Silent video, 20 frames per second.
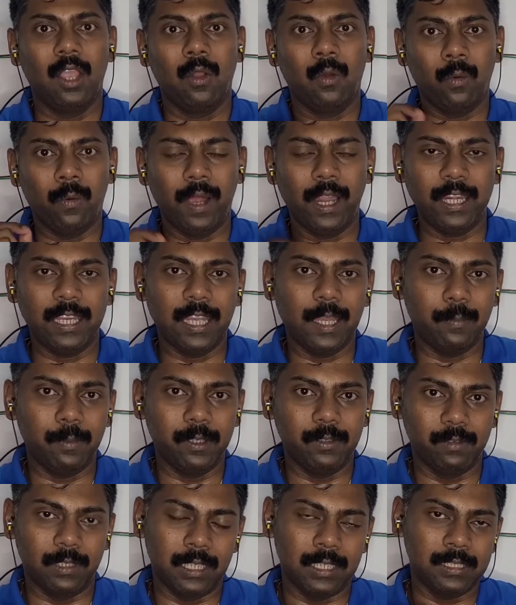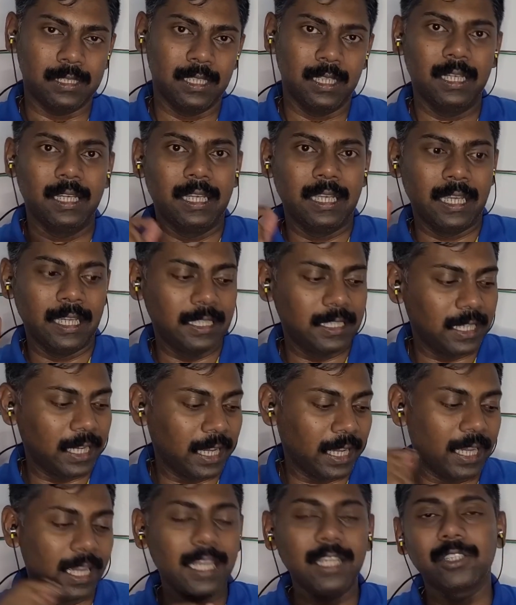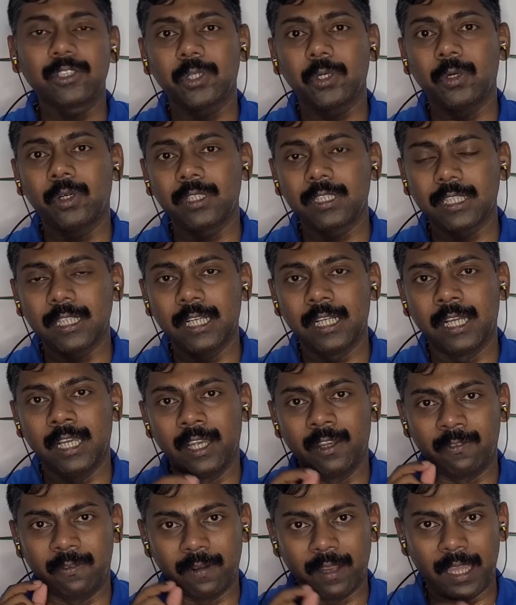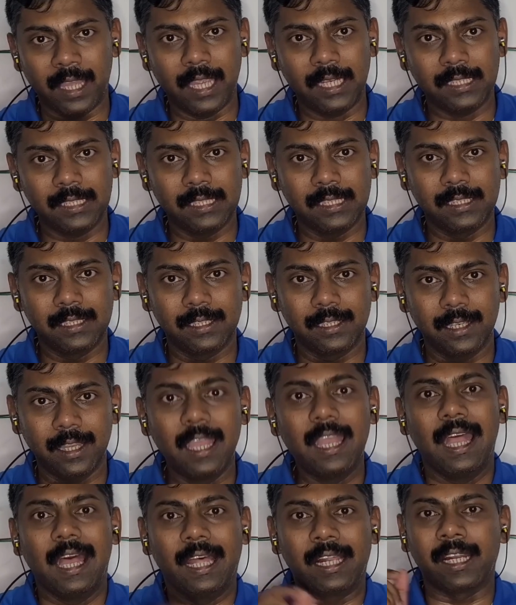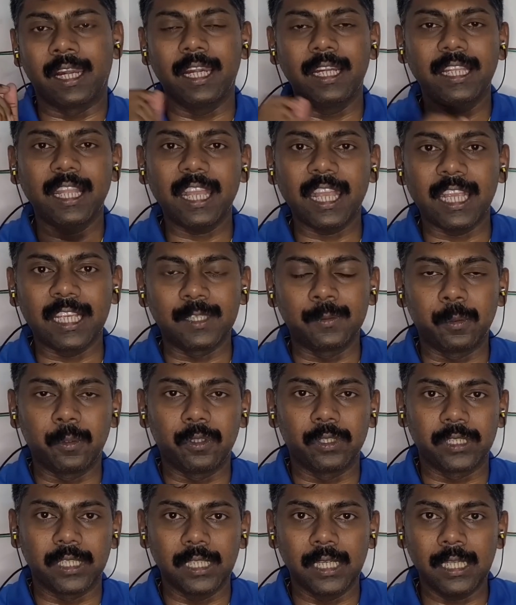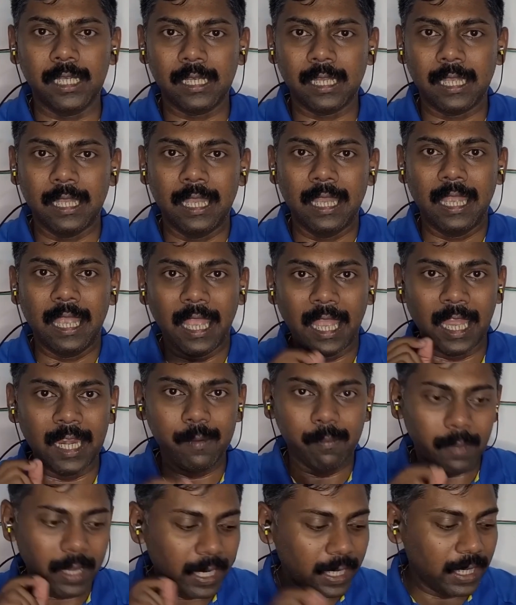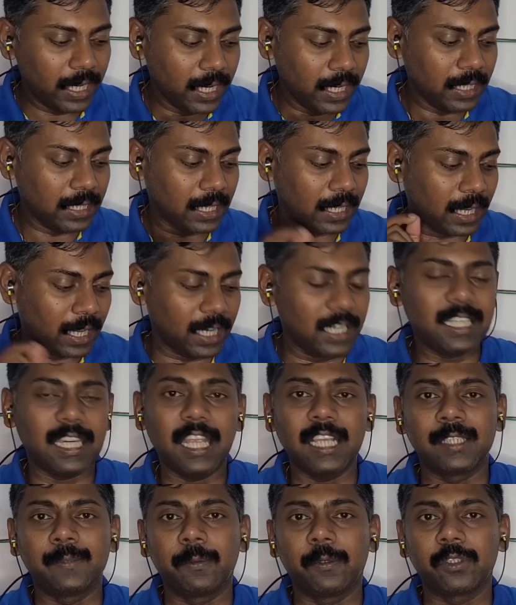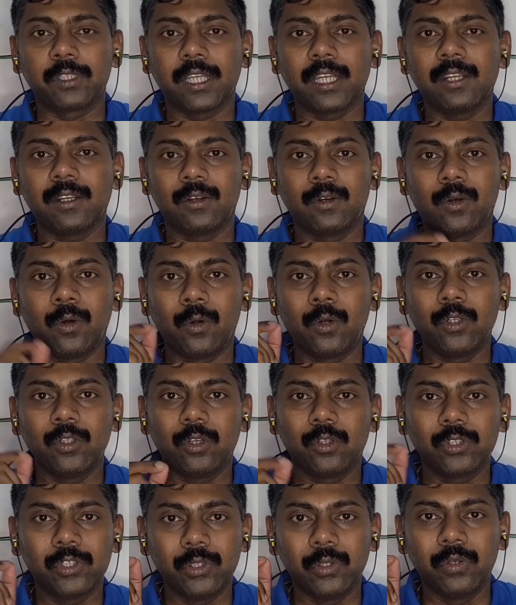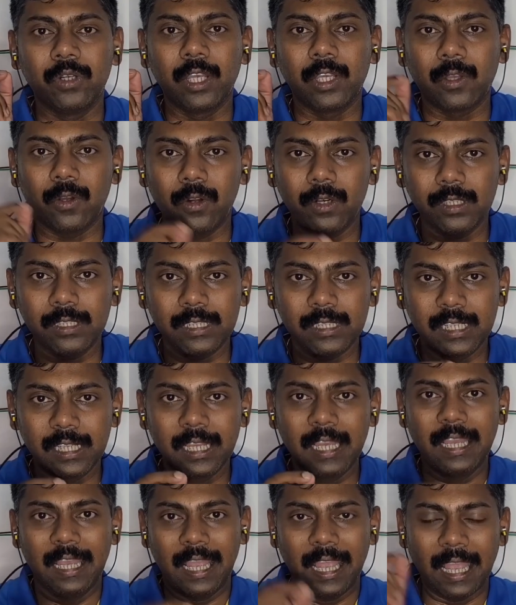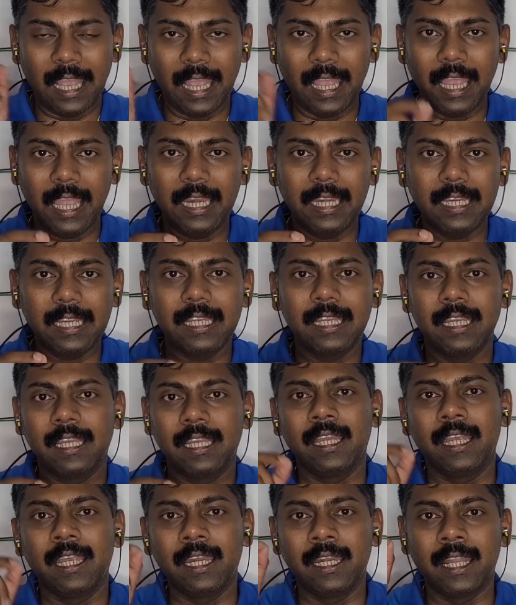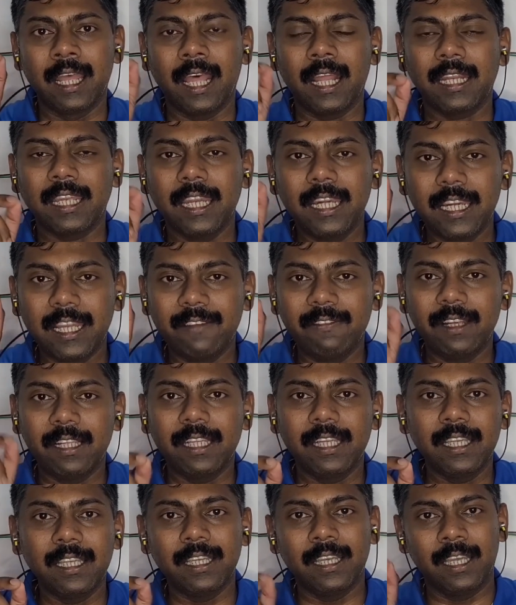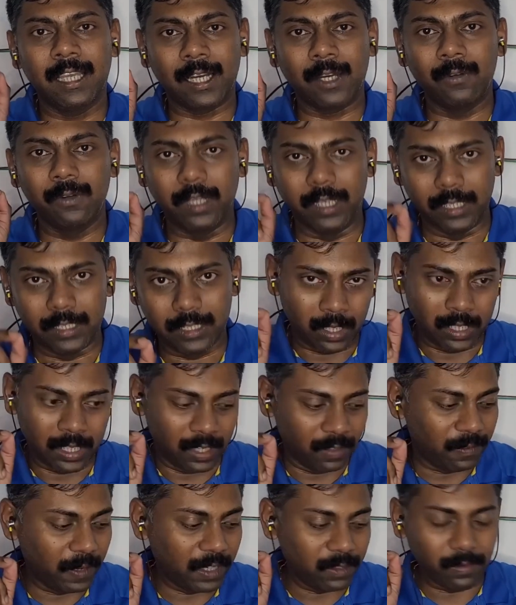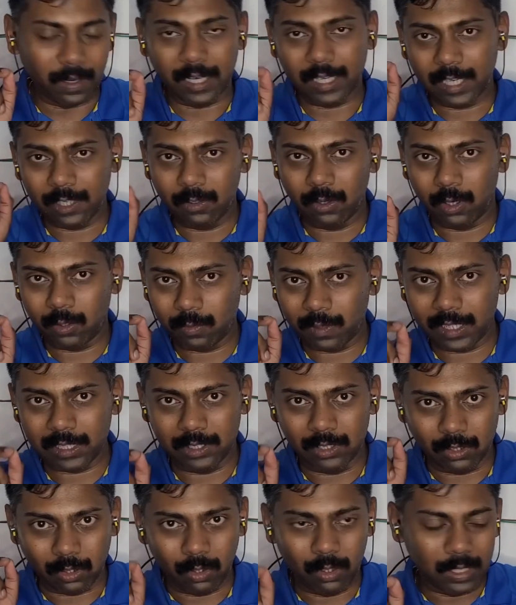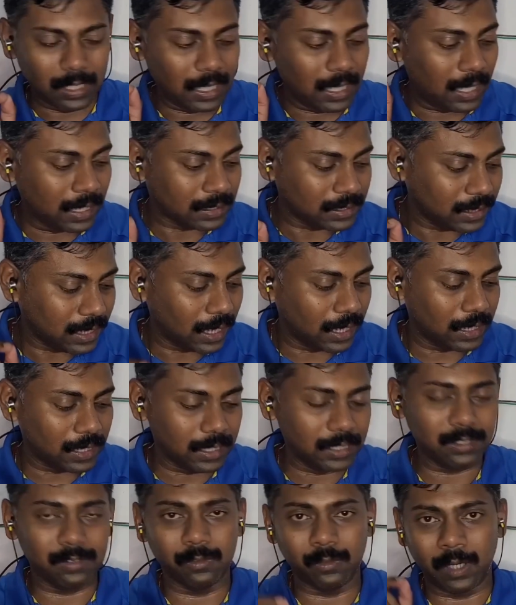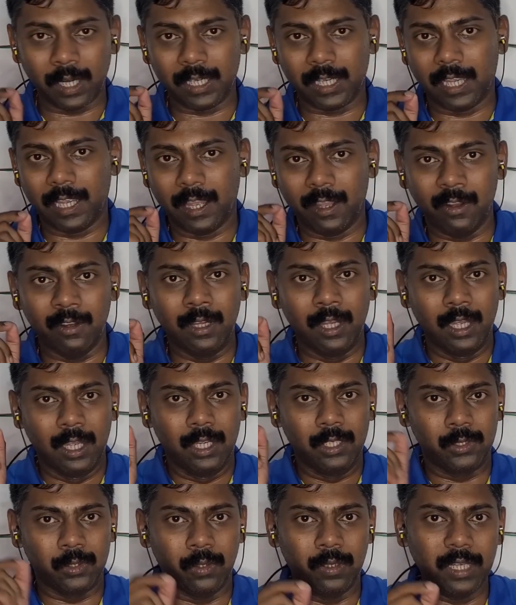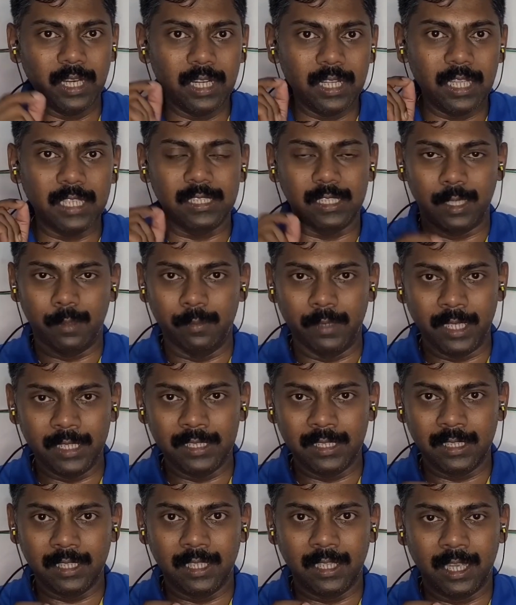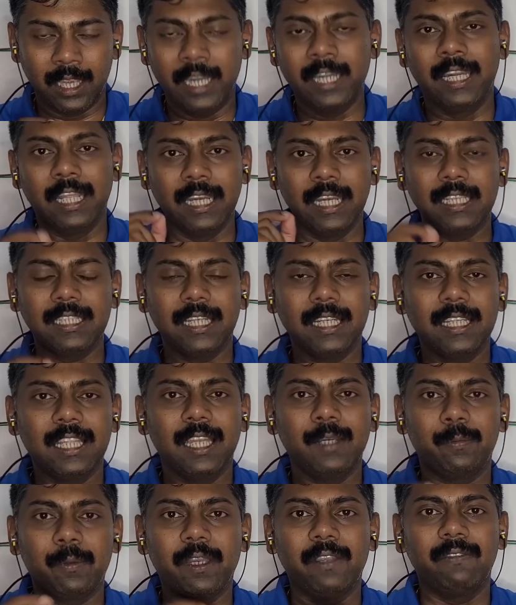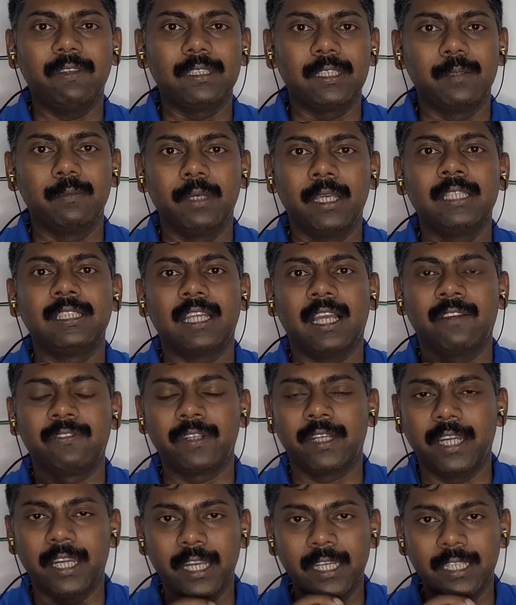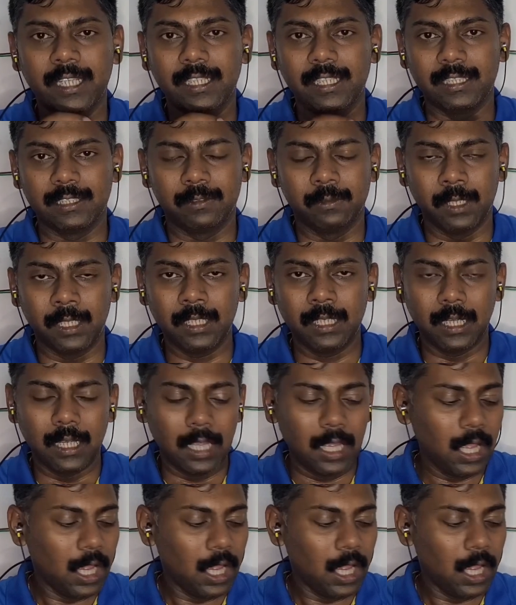What happened was, it again shot a flash, read the exposure and maintained the correct exposure on those unicorns and darkened everything around it. In fact, what I got was not as dark as what I have shown in this image. I deleted that previous image after editing this one.